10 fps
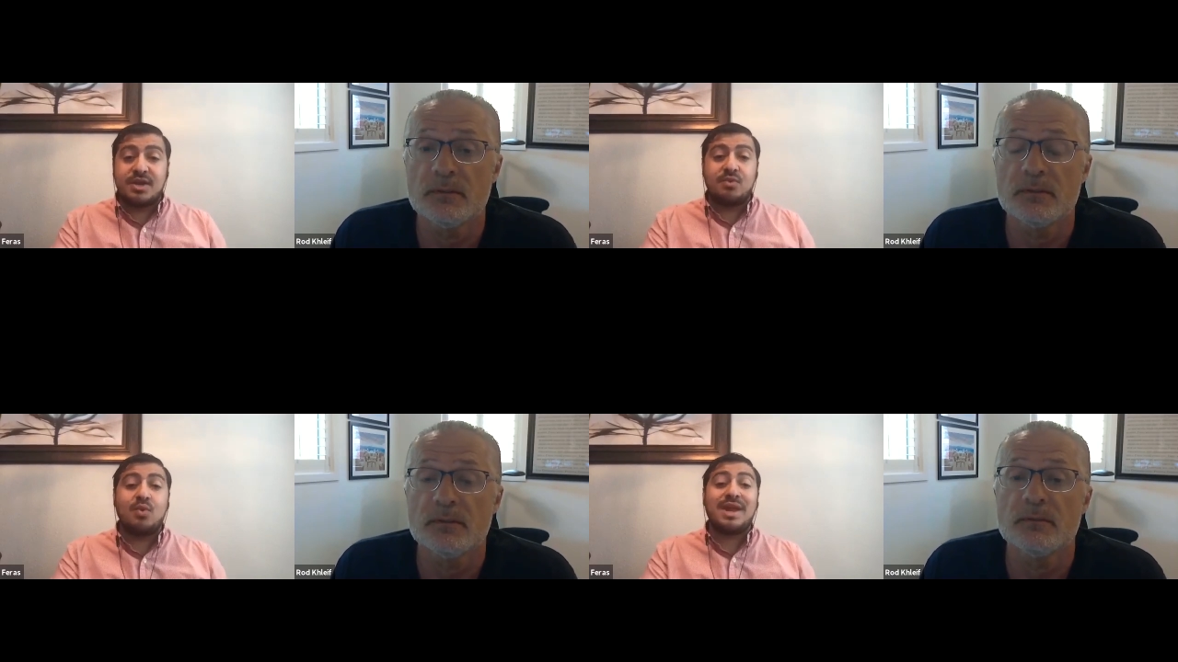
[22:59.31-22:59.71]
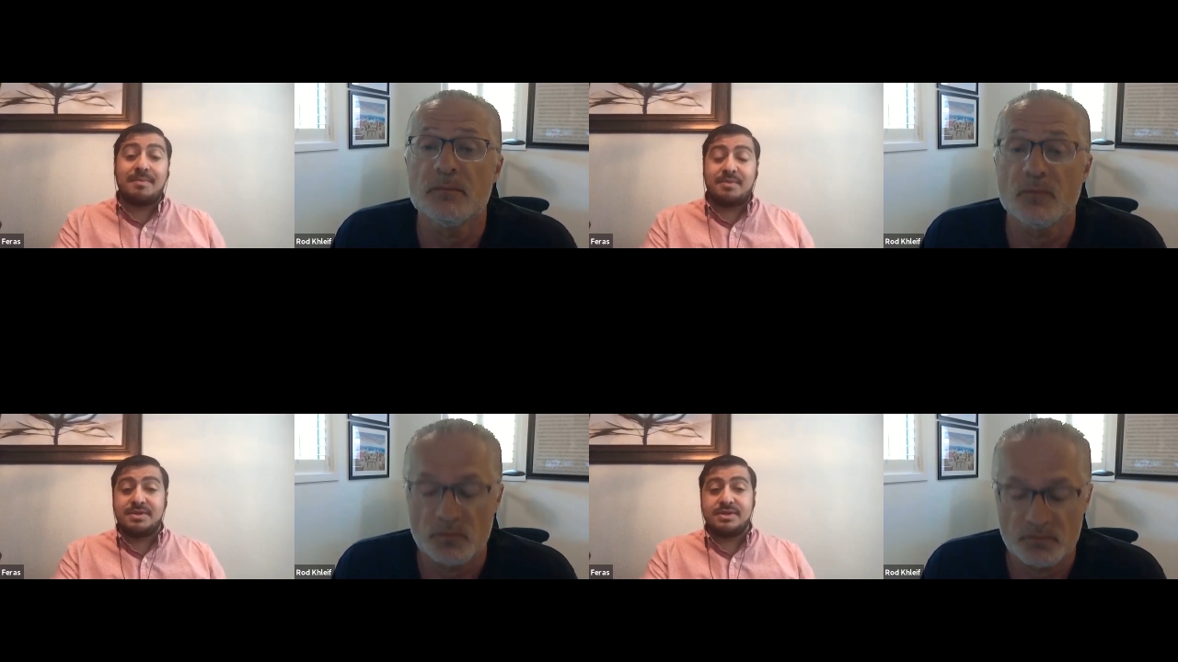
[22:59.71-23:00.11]
Speaker 1: What
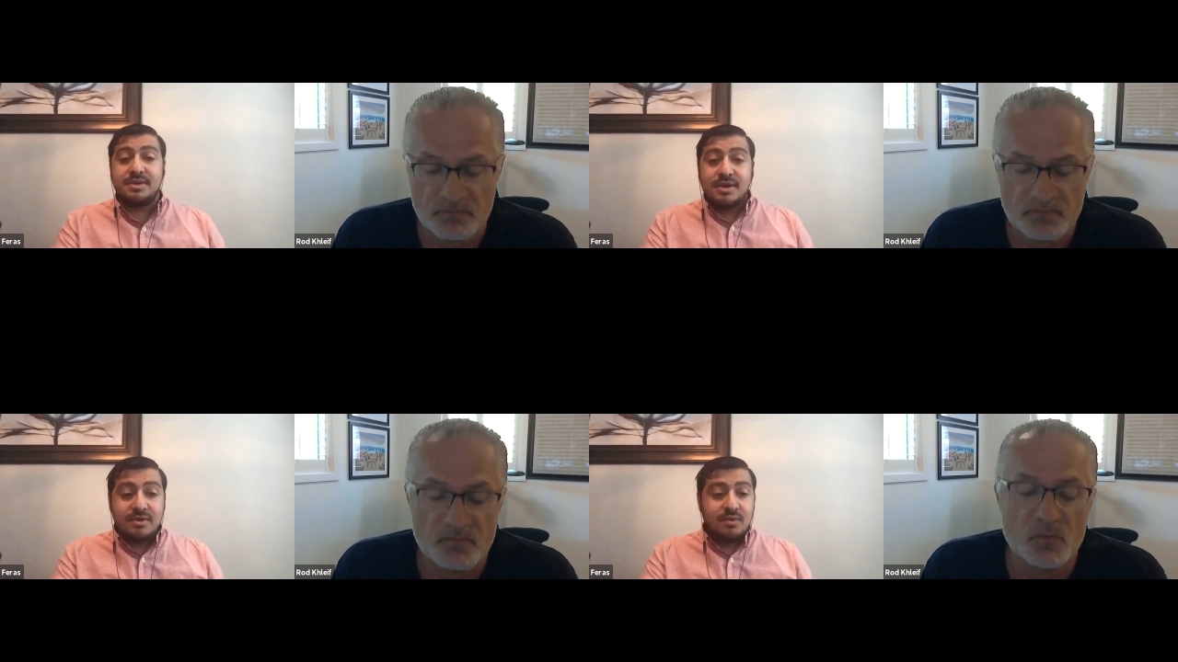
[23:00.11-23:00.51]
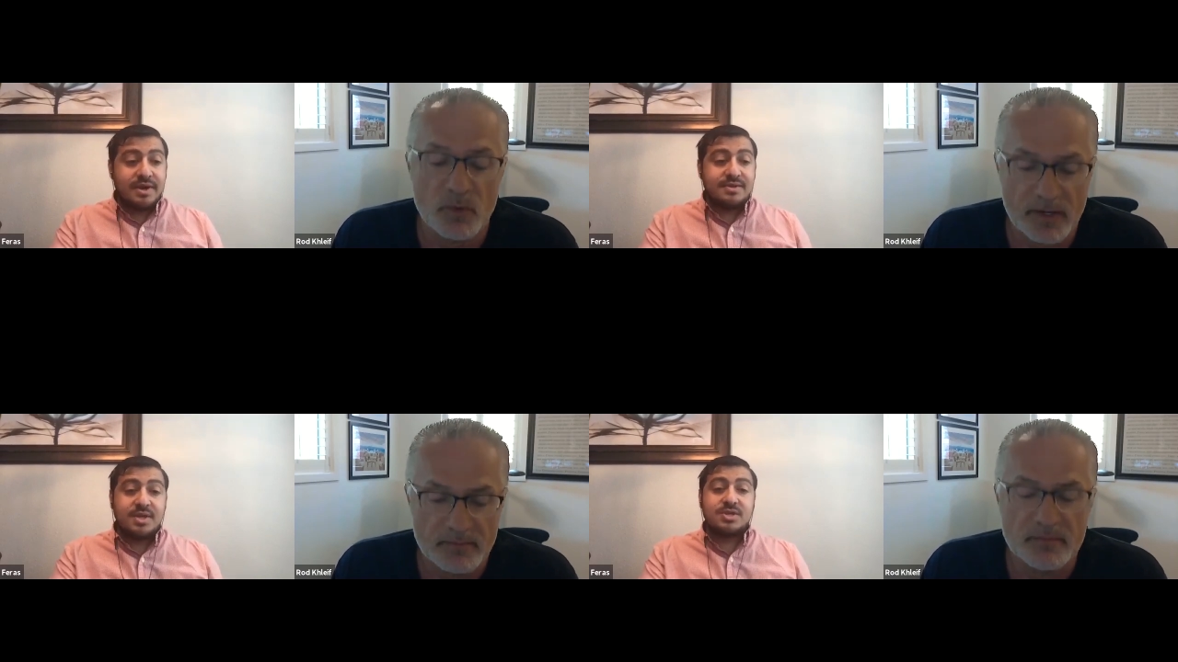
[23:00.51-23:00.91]
happens, right? right.
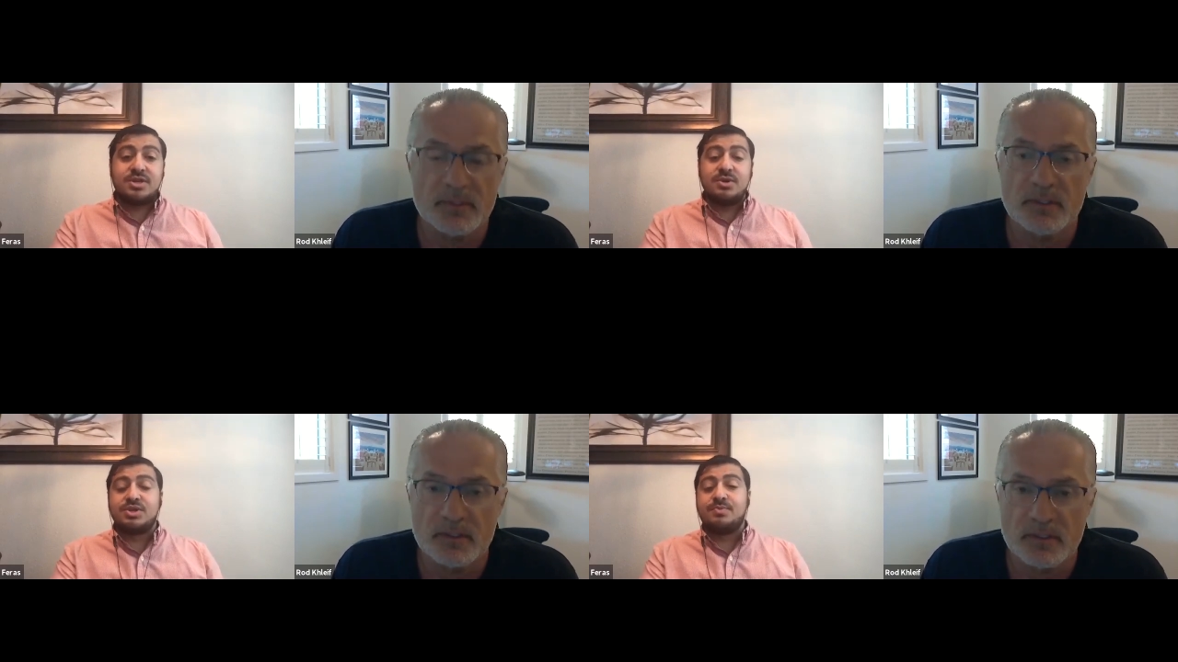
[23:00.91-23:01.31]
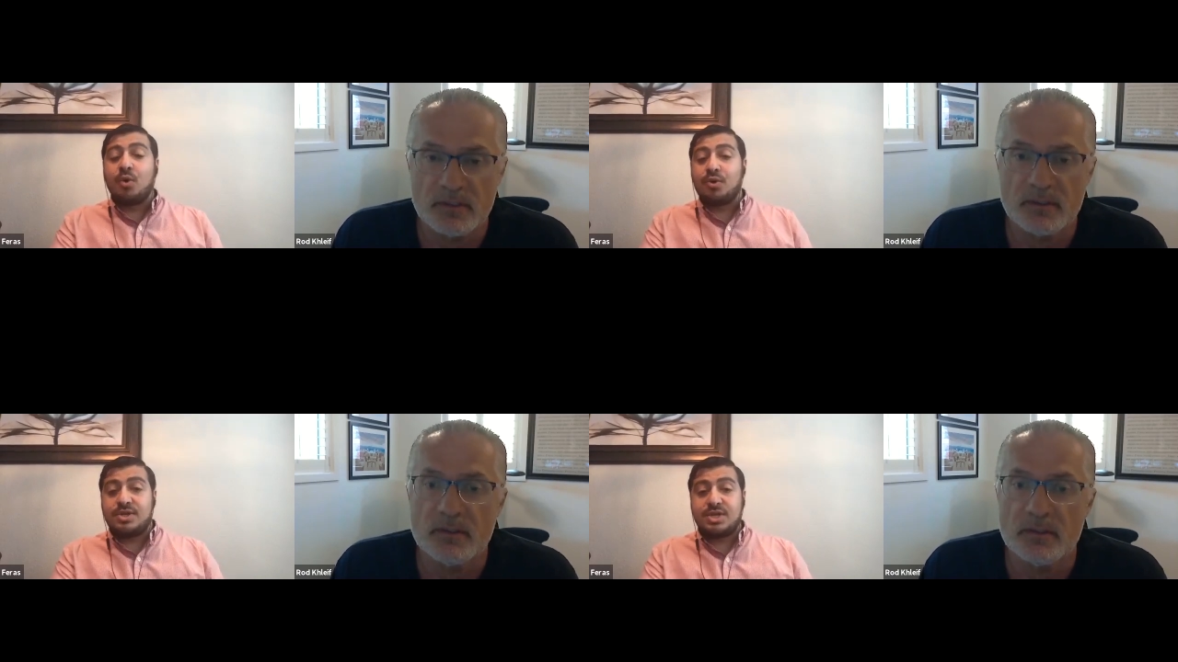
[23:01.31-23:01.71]
Does the deal support
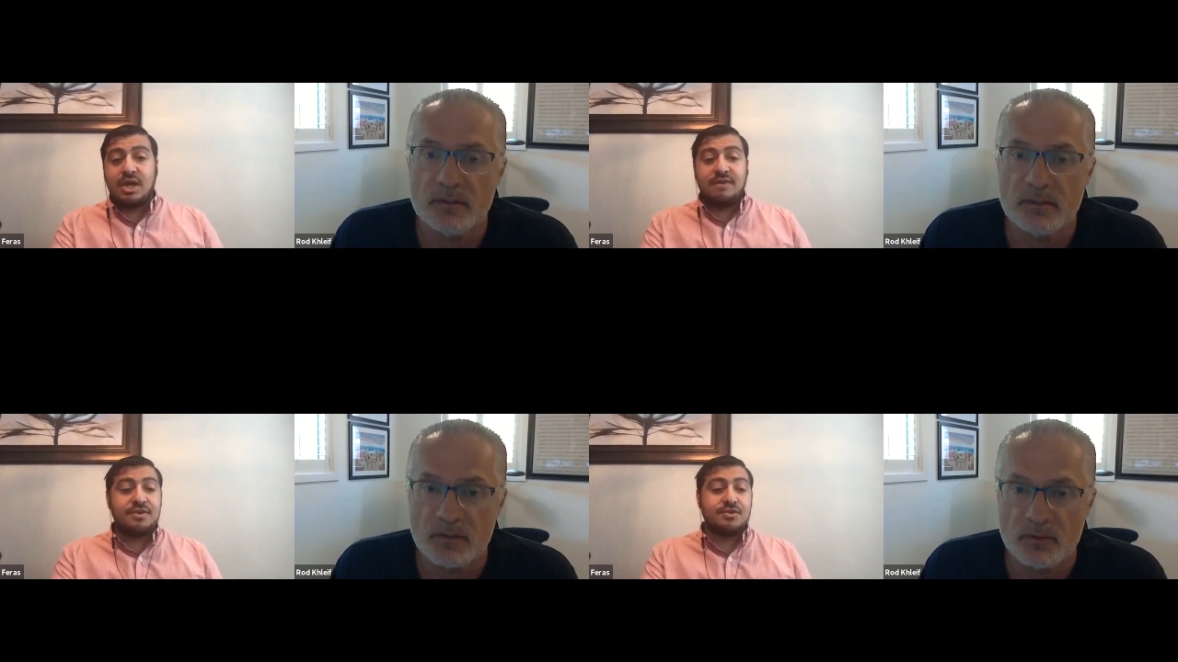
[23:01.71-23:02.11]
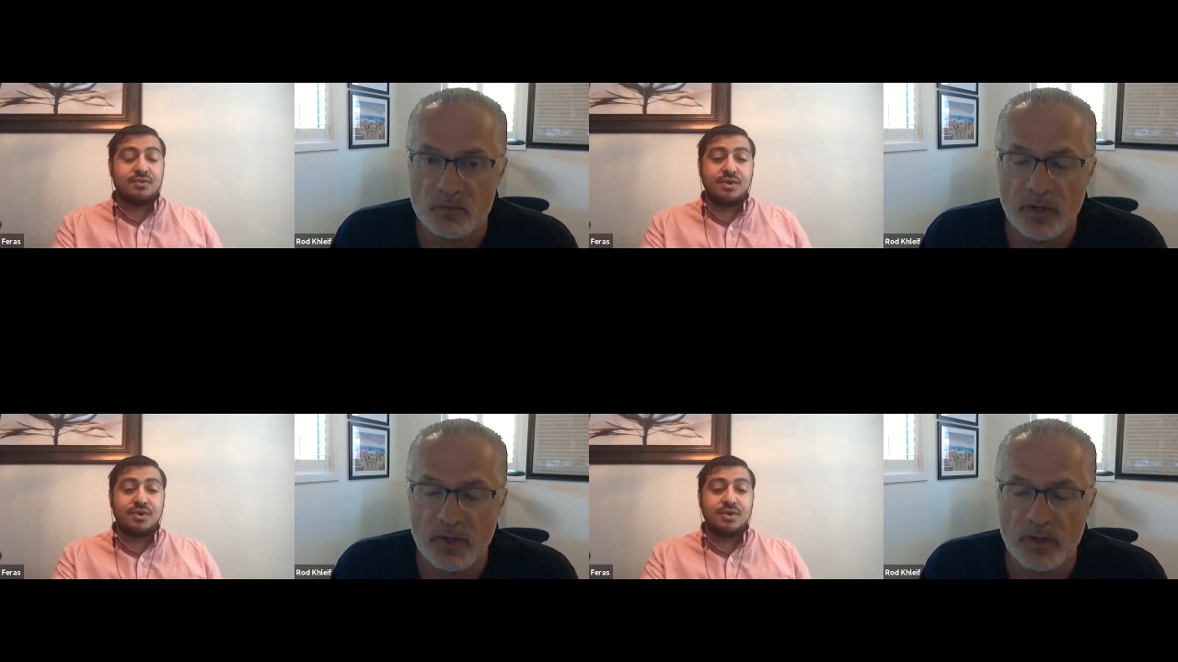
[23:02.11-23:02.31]
itself? And you're really,